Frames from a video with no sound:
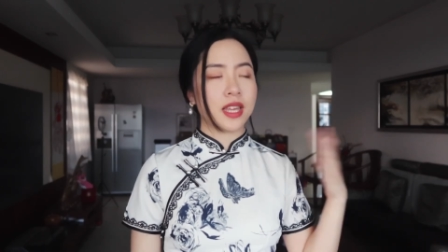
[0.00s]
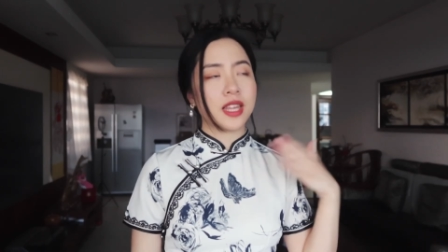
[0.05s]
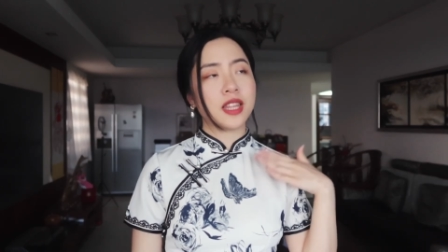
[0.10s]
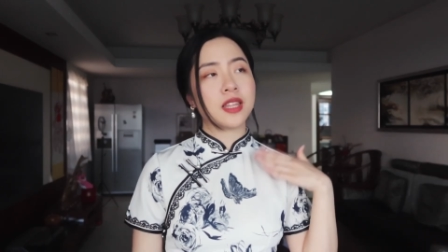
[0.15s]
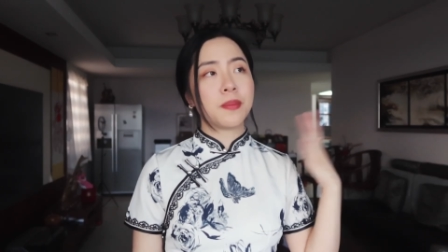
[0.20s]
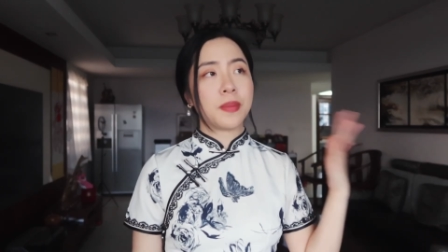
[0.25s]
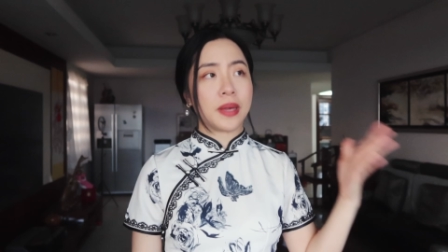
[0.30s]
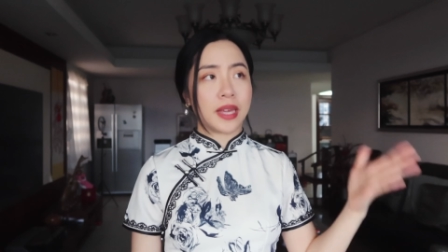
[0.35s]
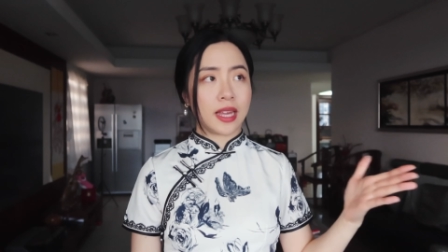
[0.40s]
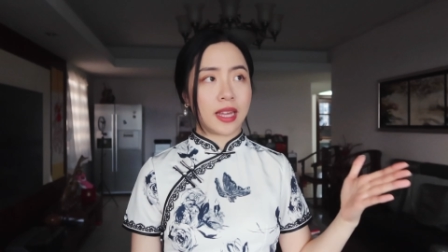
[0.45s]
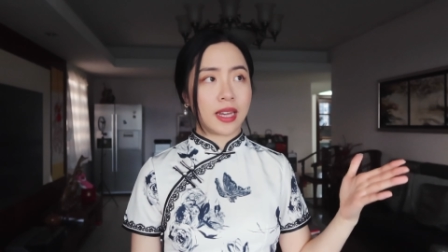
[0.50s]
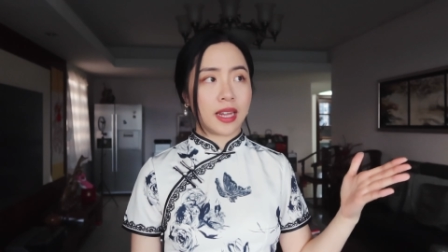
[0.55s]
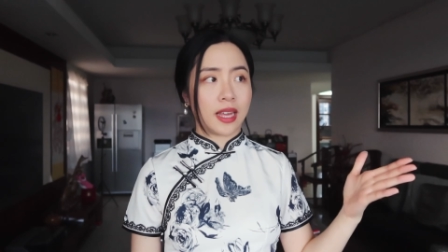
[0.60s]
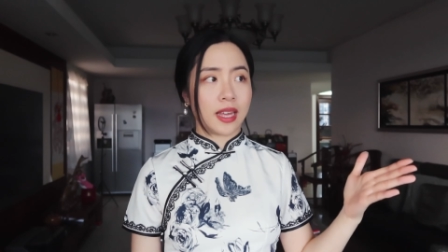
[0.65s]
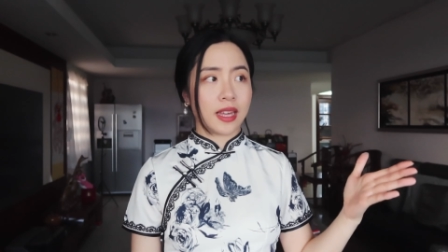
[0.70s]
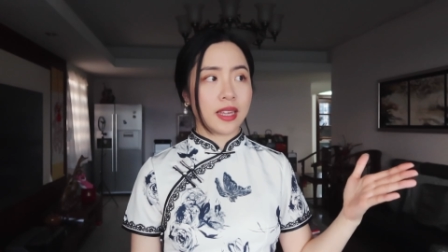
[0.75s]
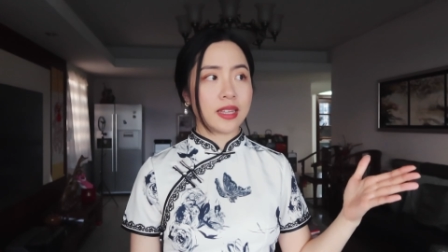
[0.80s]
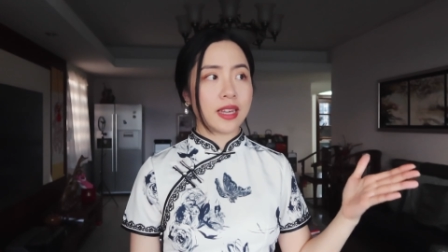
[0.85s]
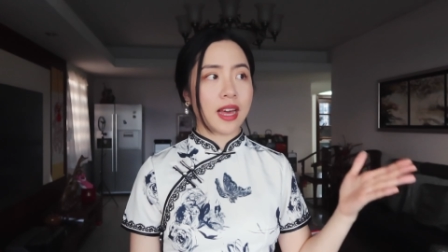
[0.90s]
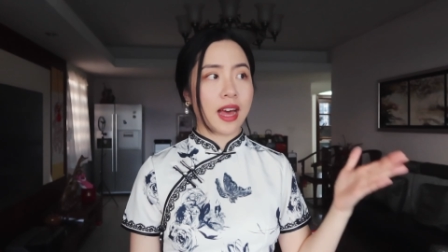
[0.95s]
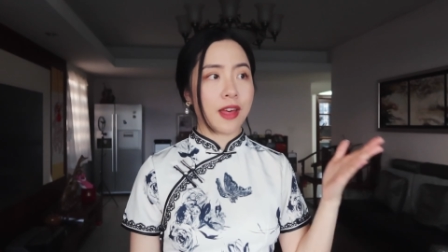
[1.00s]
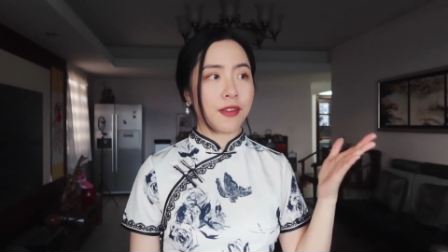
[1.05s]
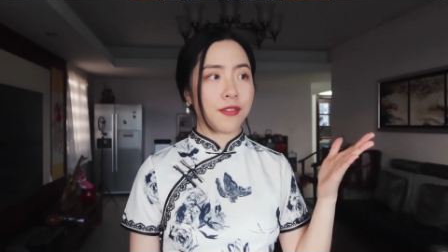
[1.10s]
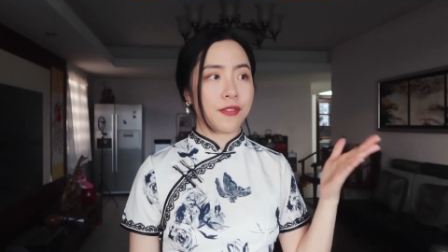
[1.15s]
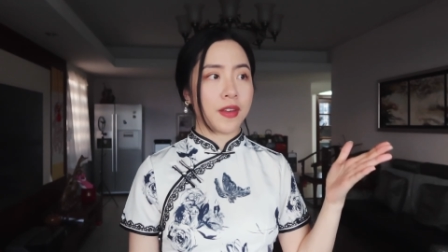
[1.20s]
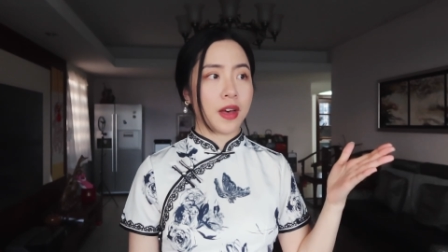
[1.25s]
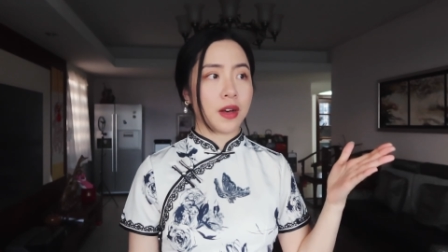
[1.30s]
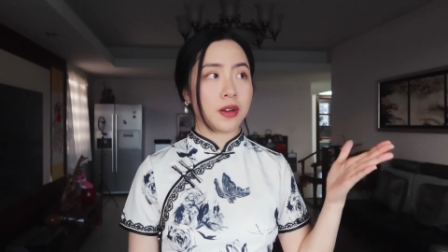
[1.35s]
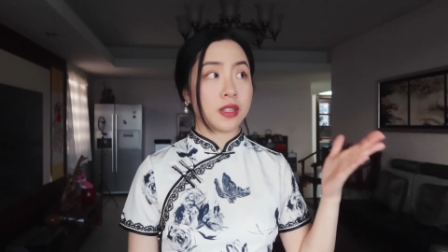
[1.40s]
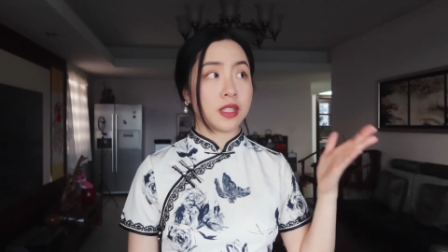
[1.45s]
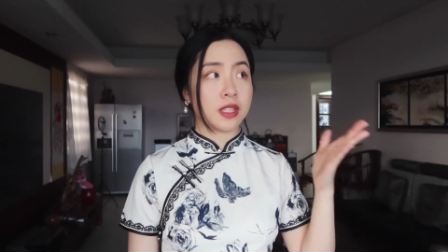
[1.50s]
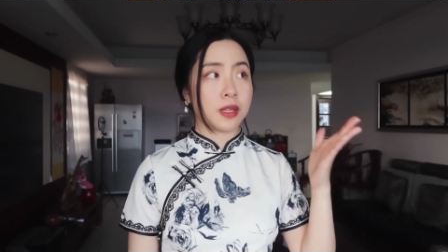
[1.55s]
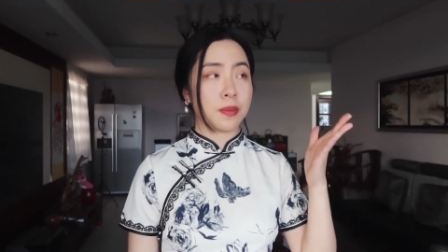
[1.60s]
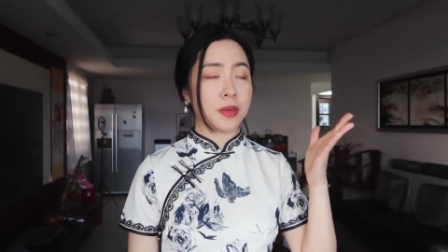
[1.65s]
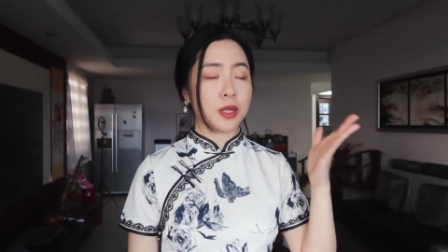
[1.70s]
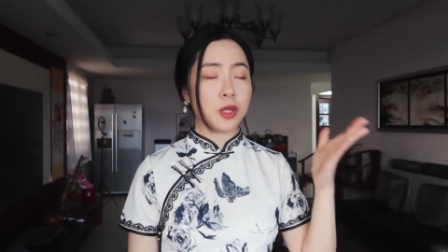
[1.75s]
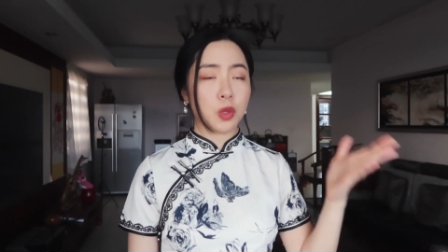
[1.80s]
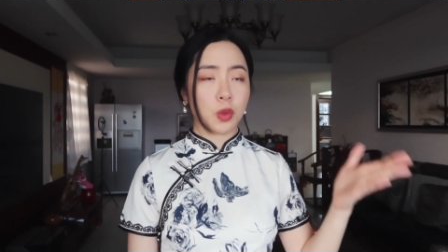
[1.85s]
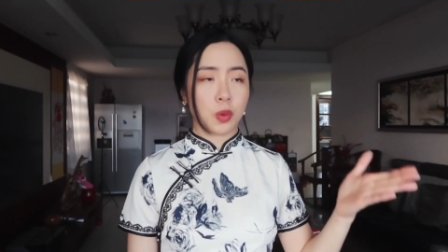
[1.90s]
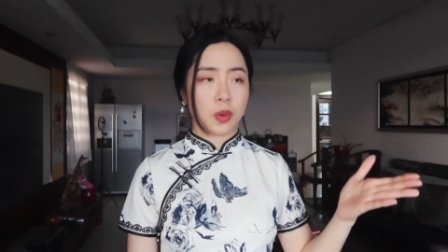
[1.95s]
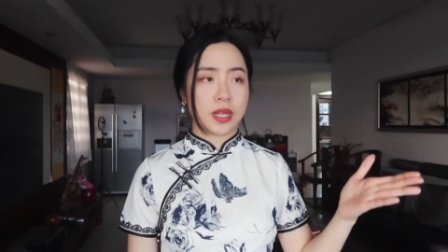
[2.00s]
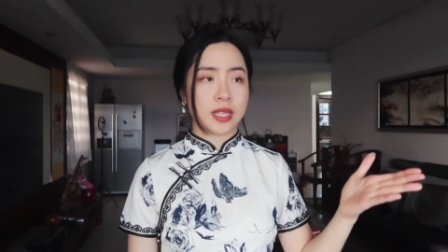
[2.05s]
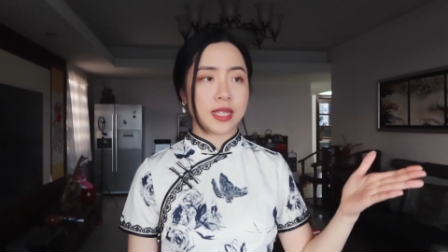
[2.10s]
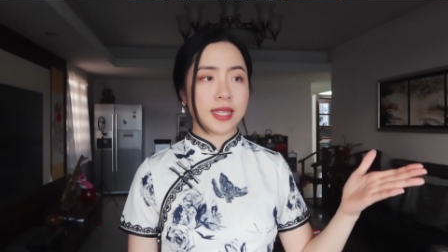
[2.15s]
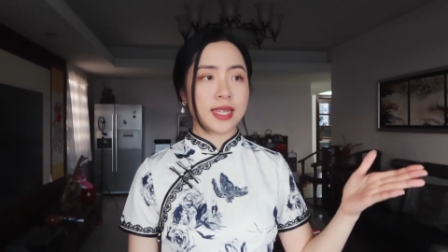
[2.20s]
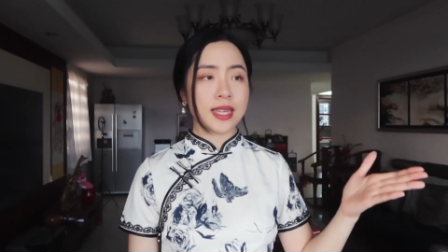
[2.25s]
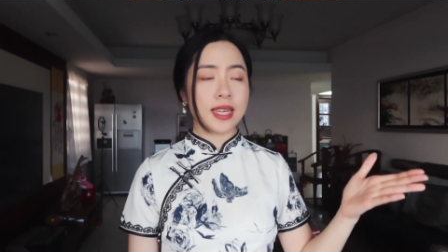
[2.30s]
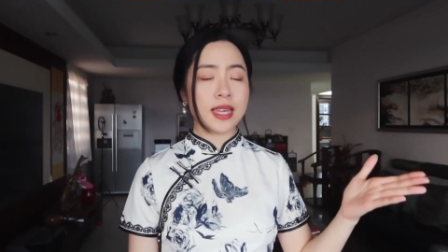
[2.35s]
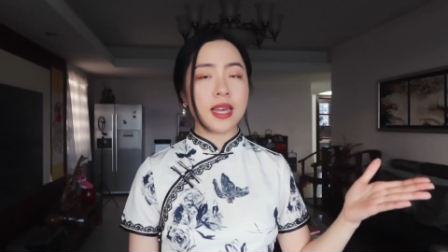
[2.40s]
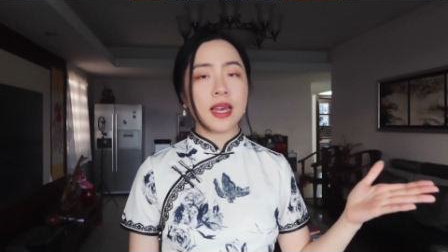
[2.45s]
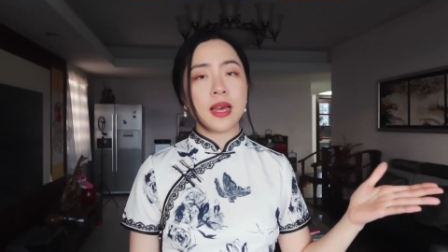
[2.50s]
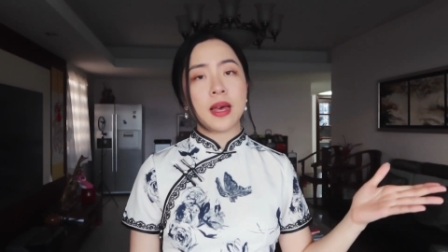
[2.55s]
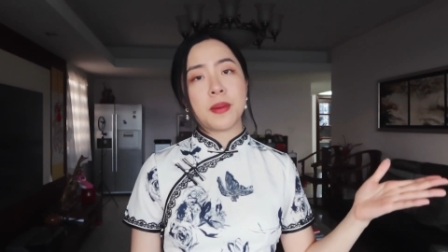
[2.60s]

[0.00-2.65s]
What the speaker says: In the beginning, I felt it's a bit noisy,